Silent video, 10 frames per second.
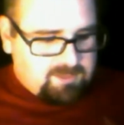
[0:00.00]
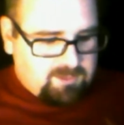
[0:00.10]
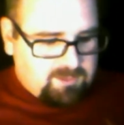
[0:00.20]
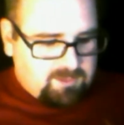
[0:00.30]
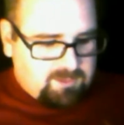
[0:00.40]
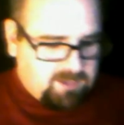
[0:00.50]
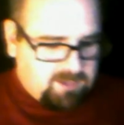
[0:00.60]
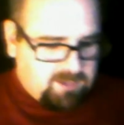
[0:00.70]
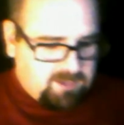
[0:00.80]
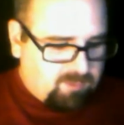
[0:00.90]
look up
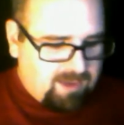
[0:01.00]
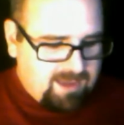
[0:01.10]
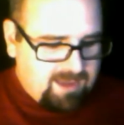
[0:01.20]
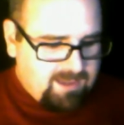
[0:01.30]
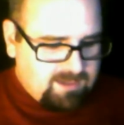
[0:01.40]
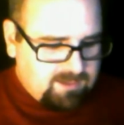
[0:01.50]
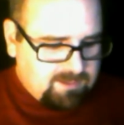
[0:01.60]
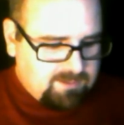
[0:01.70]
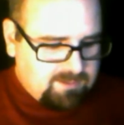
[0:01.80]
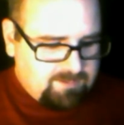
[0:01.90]
Brad
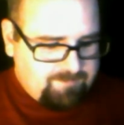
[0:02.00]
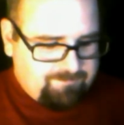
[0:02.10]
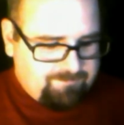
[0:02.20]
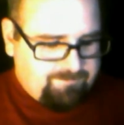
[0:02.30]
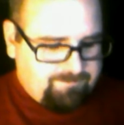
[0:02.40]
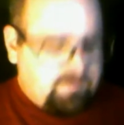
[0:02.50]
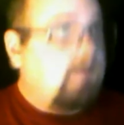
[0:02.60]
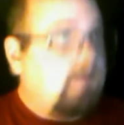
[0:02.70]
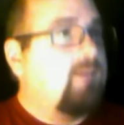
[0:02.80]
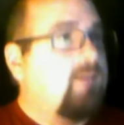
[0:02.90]

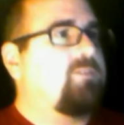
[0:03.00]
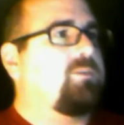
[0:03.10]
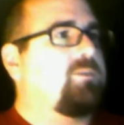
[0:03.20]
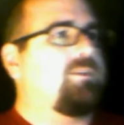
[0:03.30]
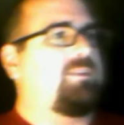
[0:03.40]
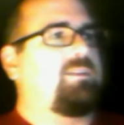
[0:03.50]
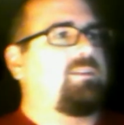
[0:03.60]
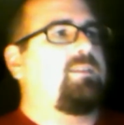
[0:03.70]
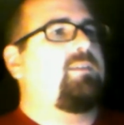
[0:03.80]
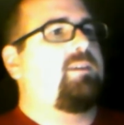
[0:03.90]

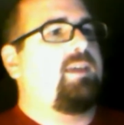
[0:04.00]
Sorensen